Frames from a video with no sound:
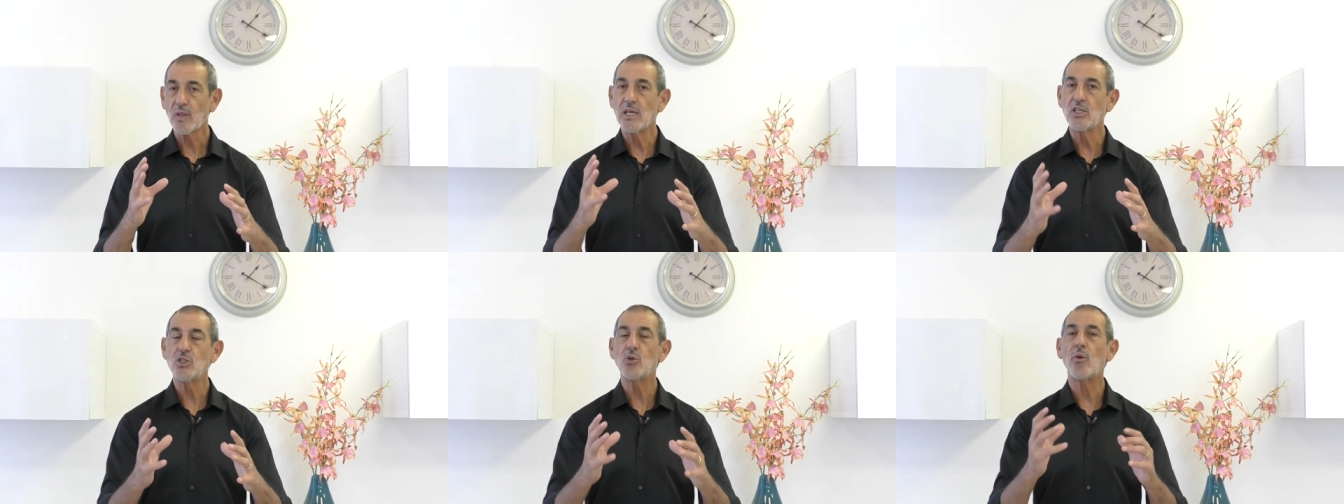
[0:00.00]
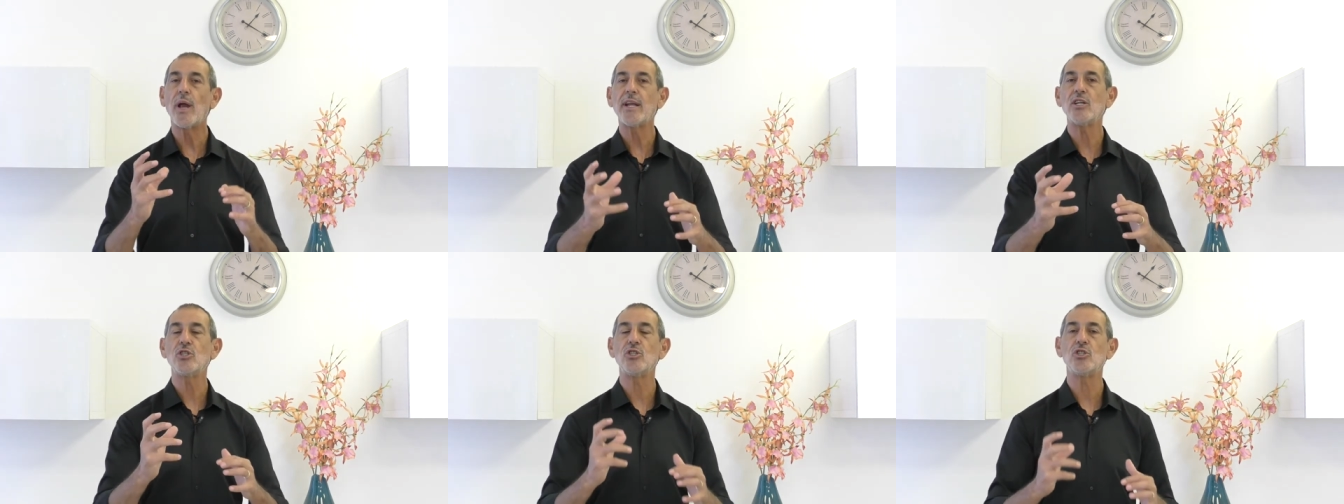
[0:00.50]
Is your
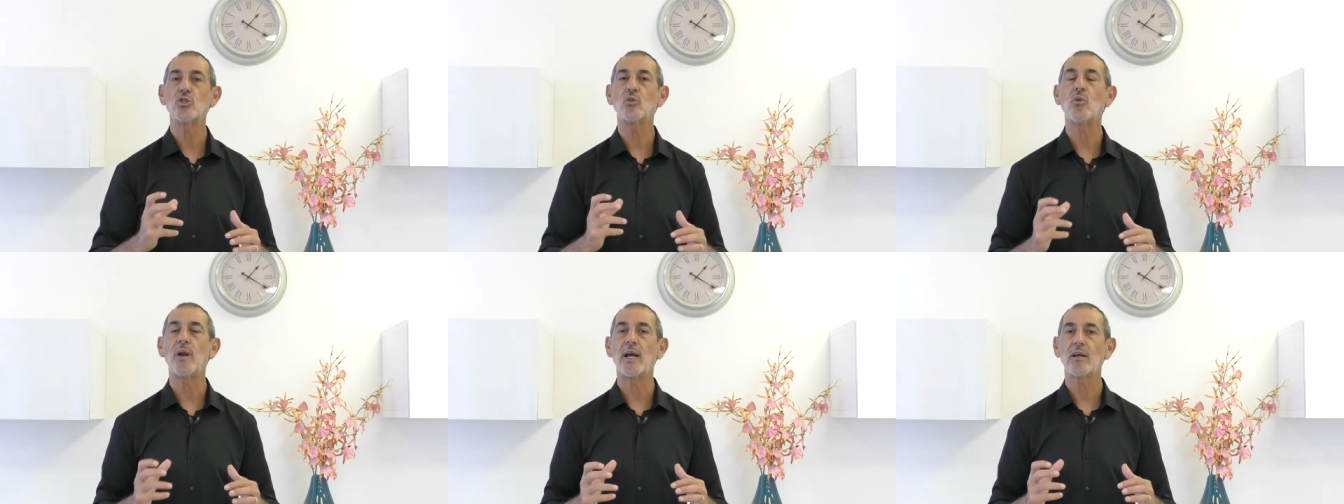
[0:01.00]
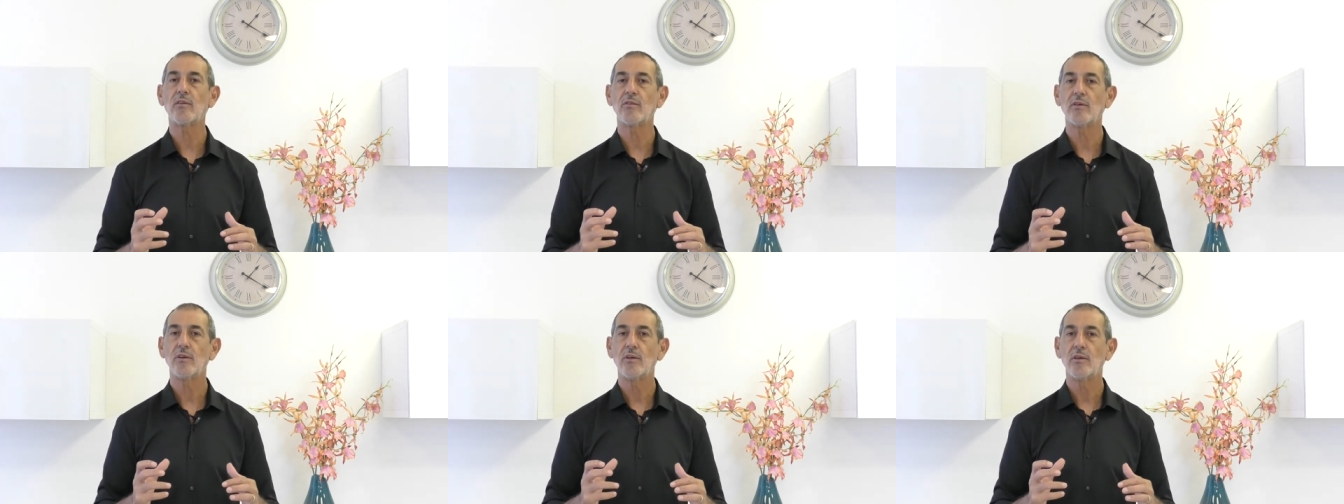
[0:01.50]
energy correct?
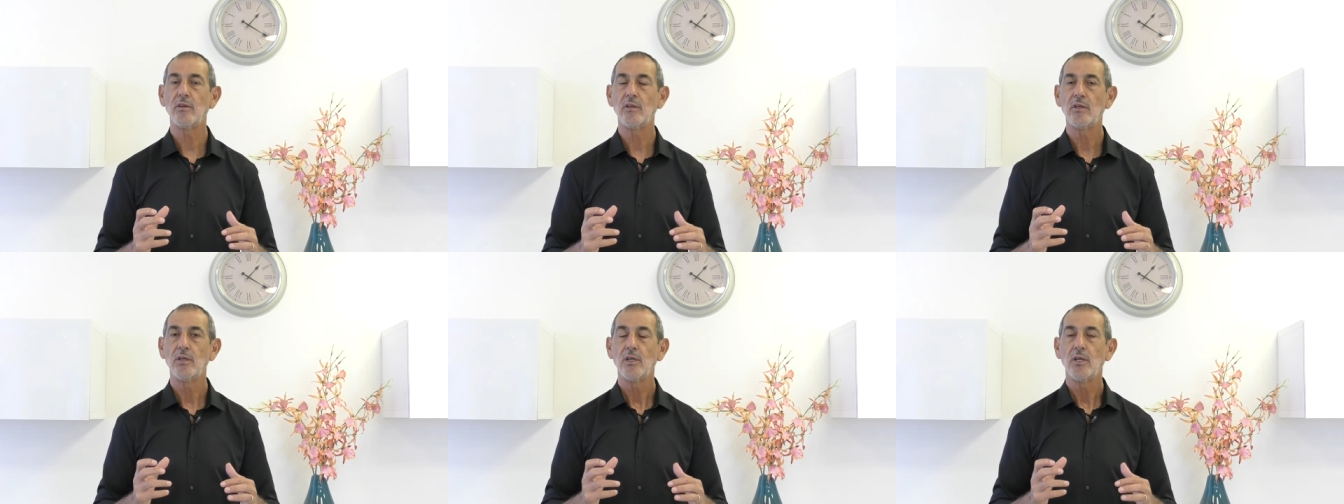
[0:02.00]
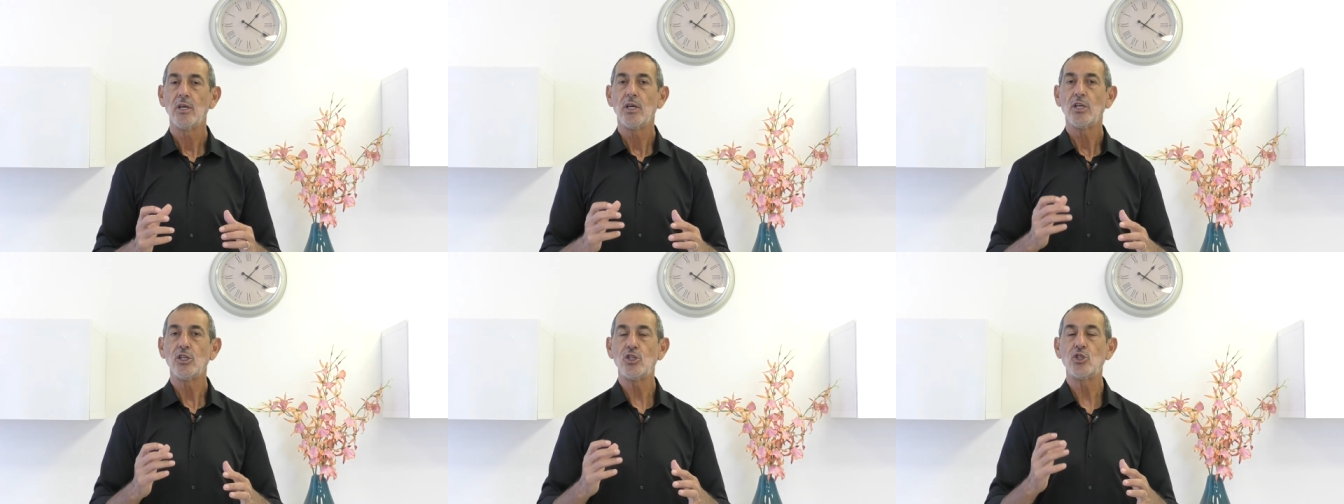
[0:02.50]

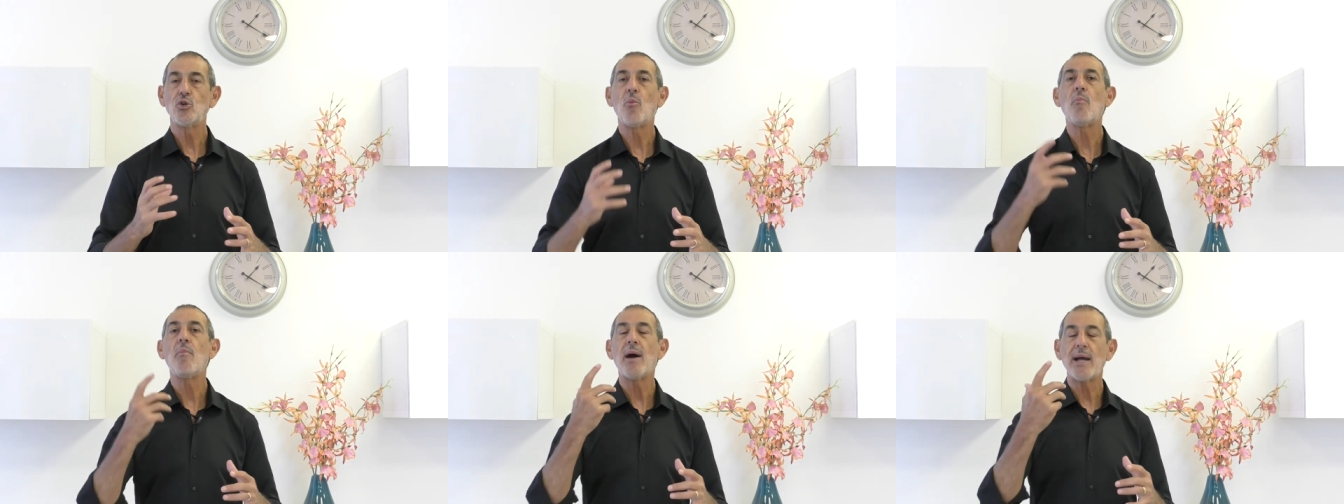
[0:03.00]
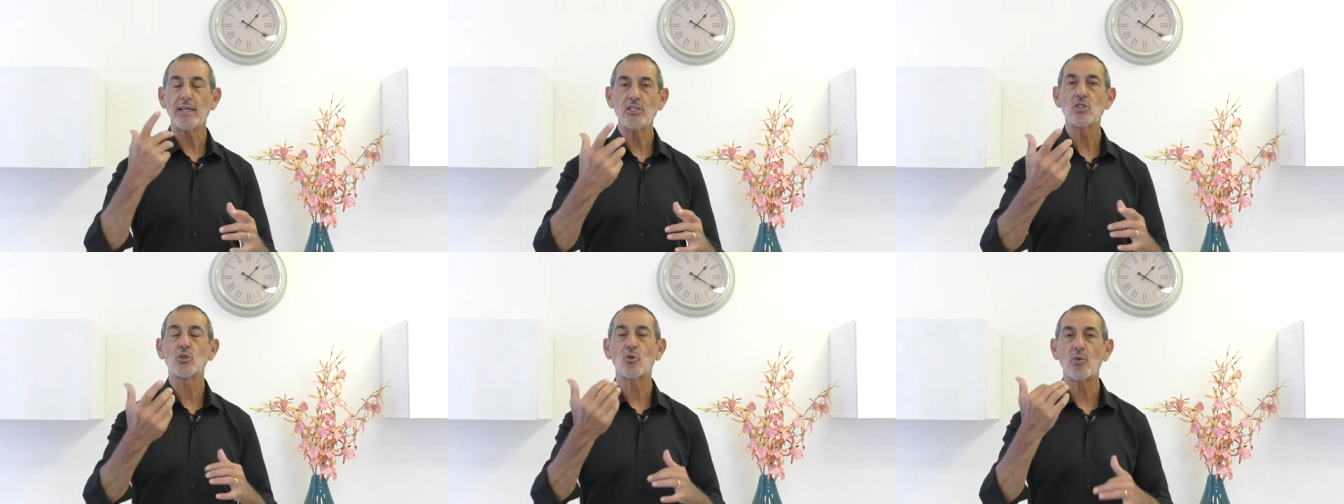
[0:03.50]
Is your mind
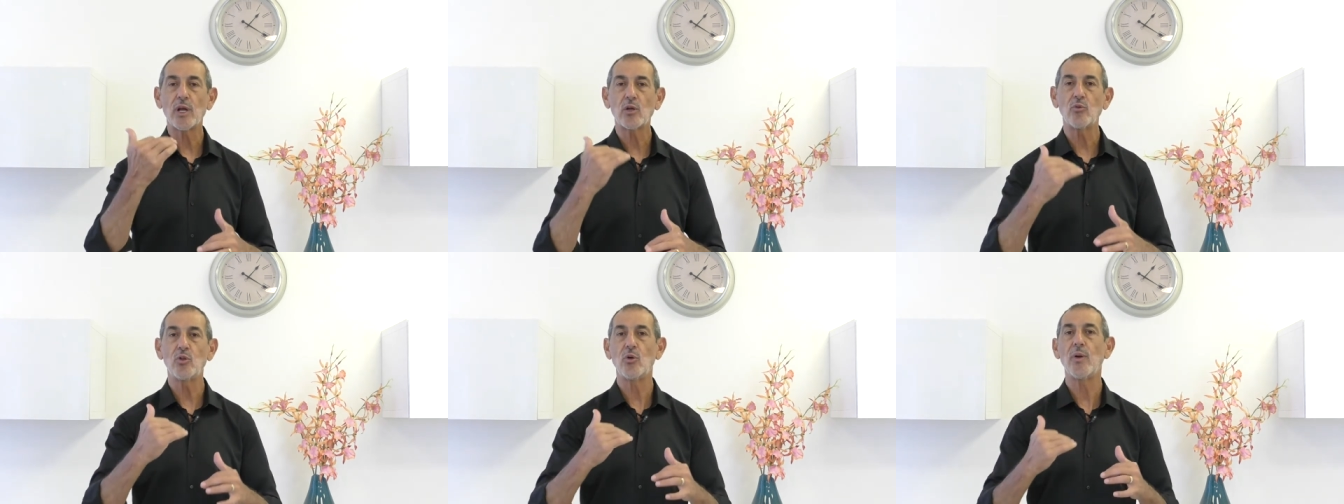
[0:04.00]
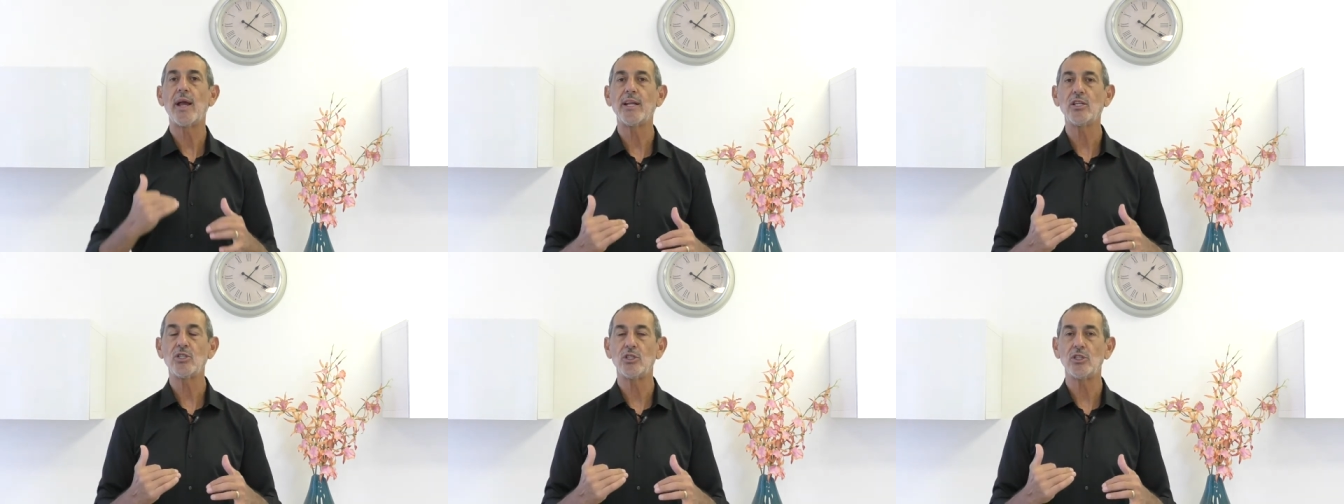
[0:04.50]
correct with your
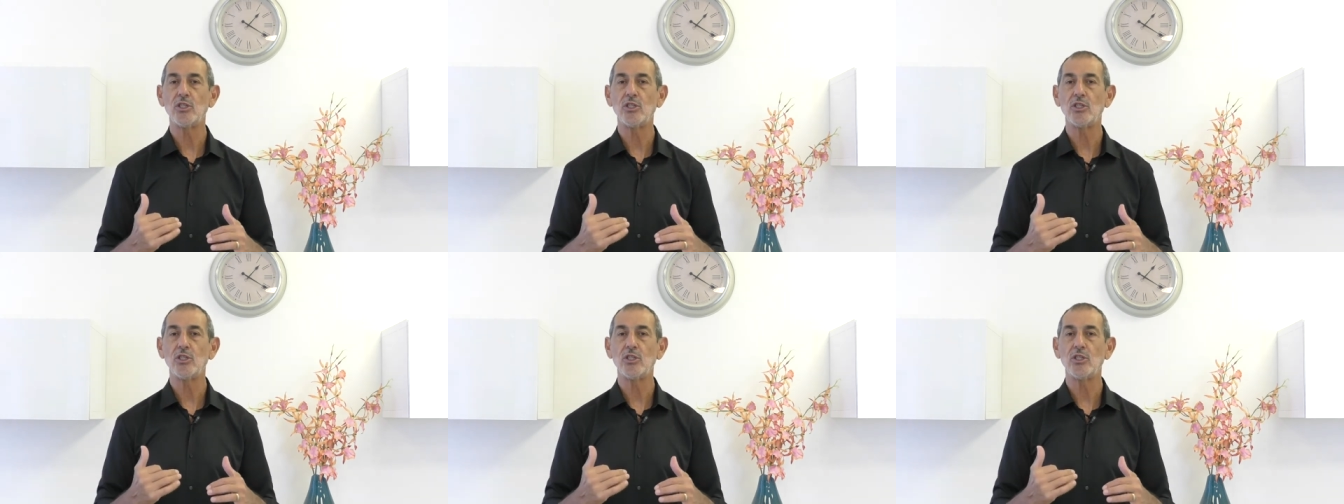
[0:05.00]
energy?